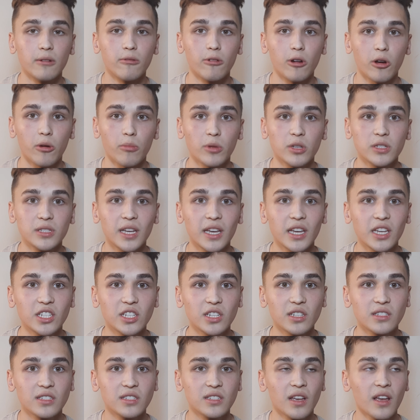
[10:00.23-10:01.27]

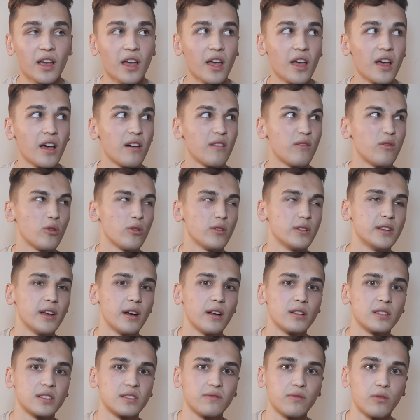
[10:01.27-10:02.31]
recommendations for
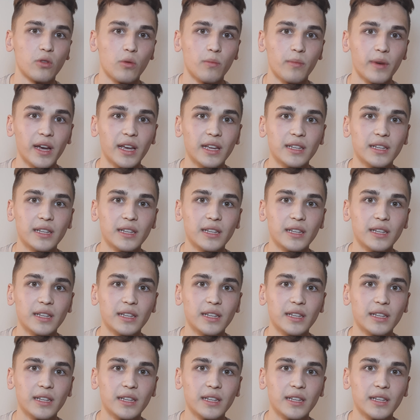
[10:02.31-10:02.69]
adults from